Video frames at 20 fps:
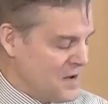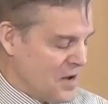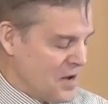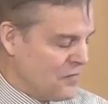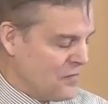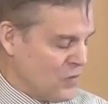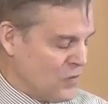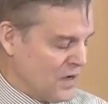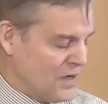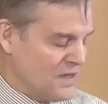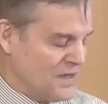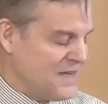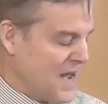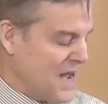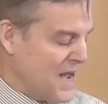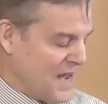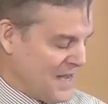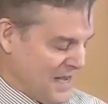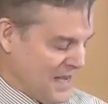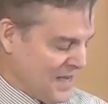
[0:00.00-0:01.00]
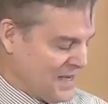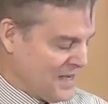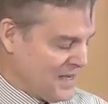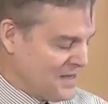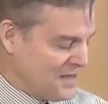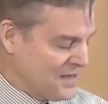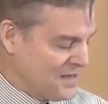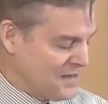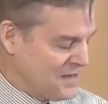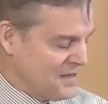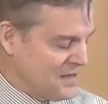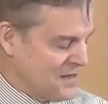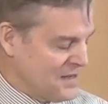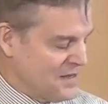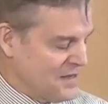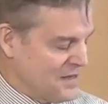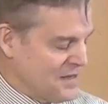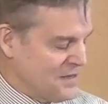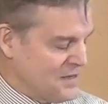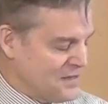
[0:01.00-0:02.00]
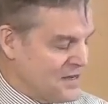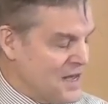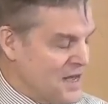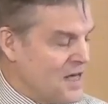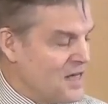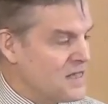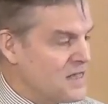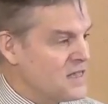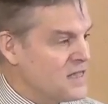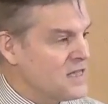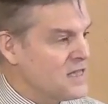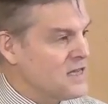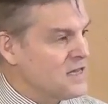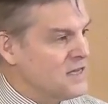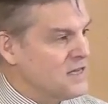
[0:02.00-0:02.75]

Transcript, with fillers: avoid dying. Death